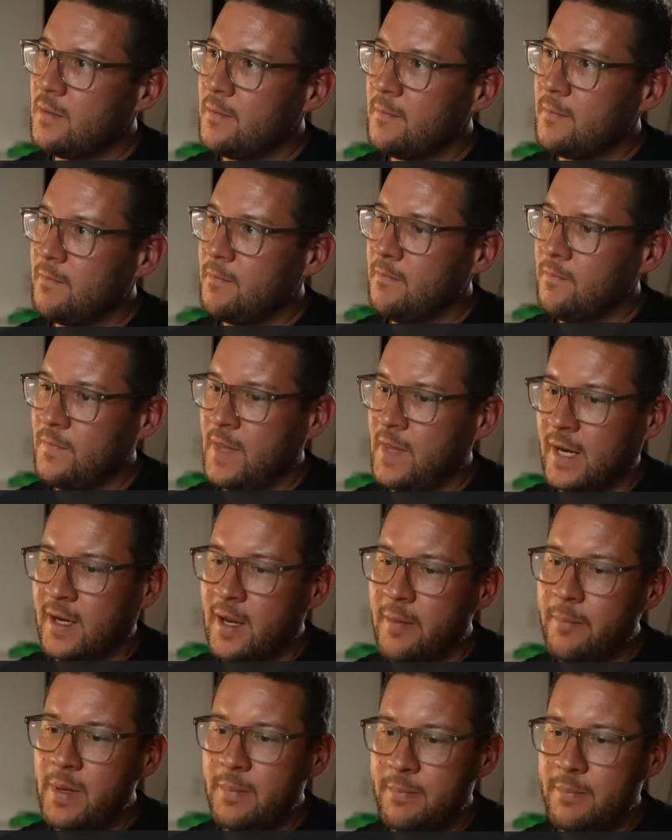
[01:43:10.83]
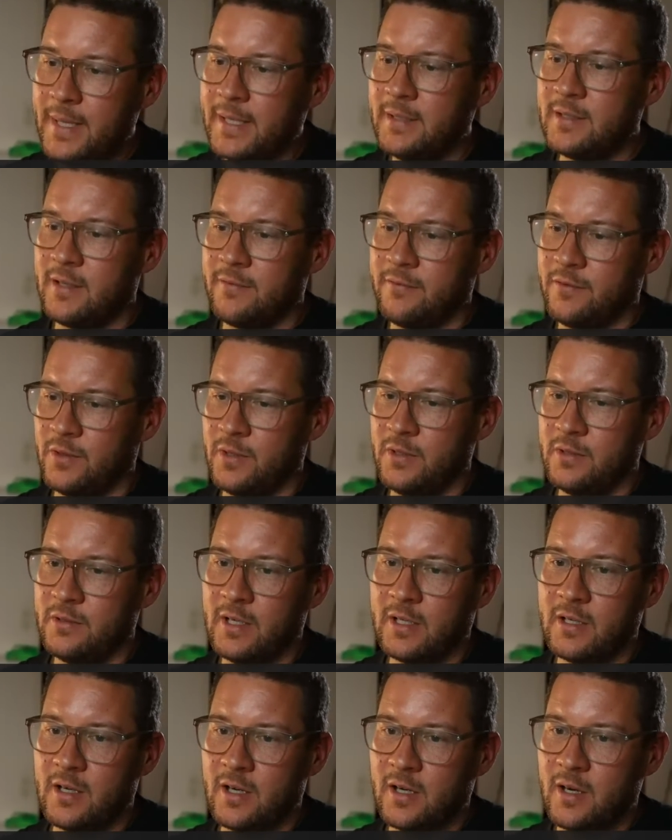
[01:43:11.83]
That can be better for you. The
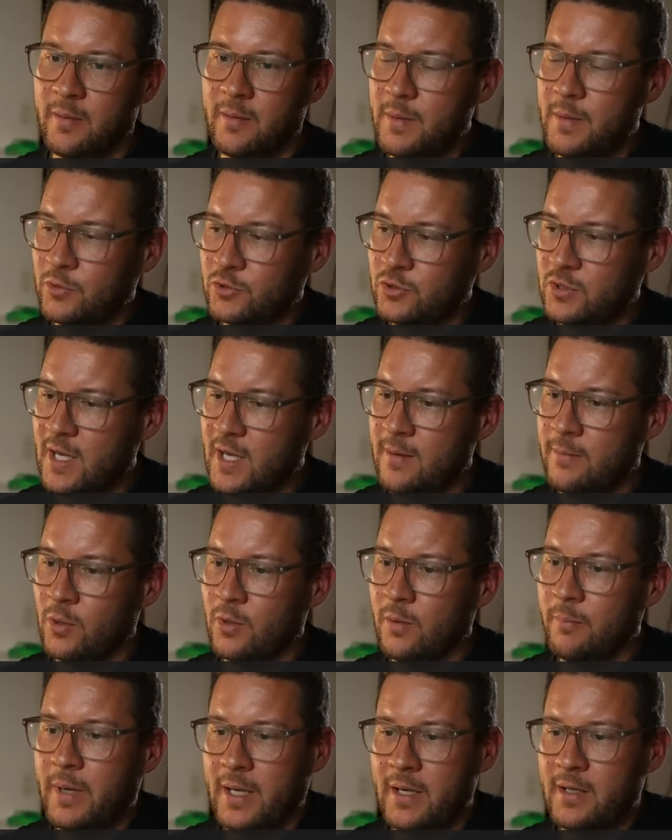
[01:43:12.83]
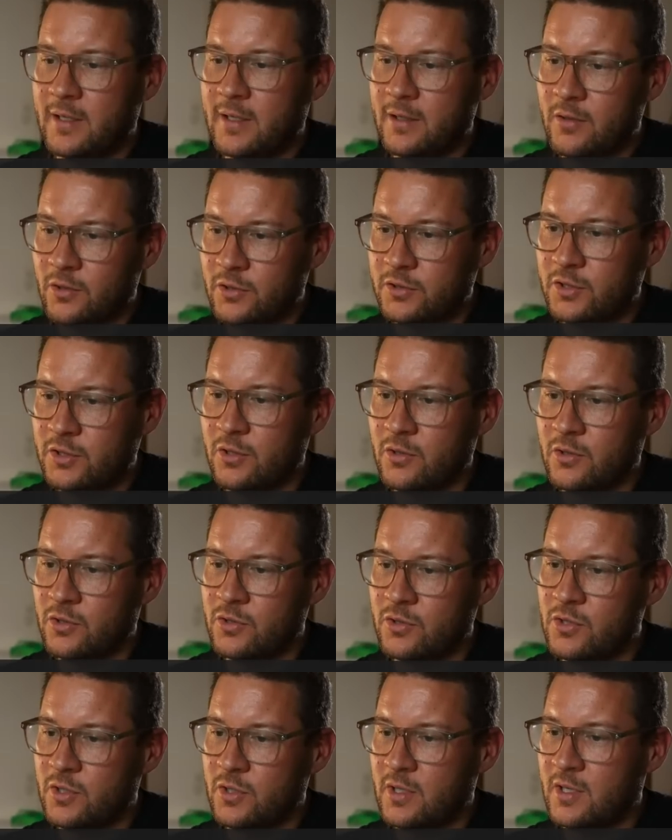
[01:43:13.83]
car can be more stable, but it can also cause
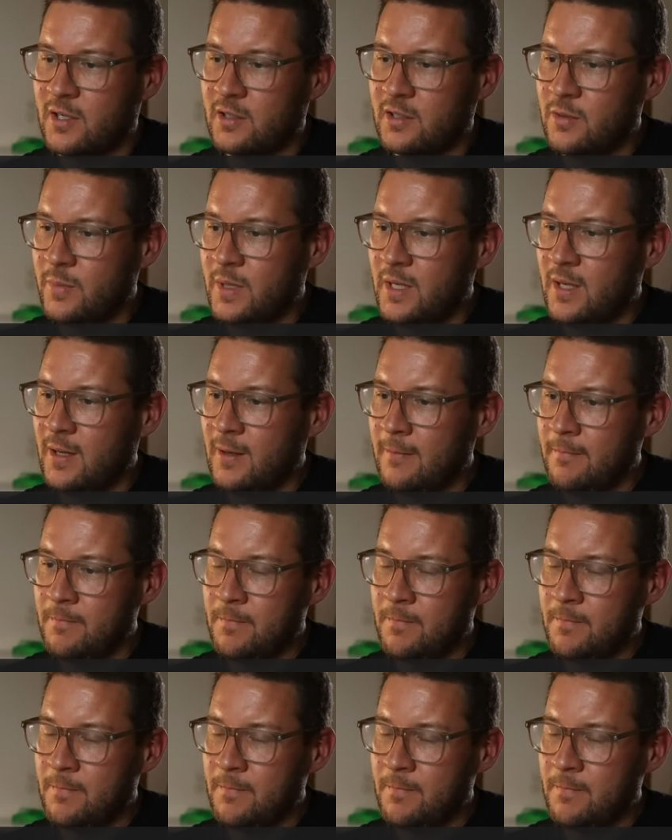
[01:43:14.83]
your car to be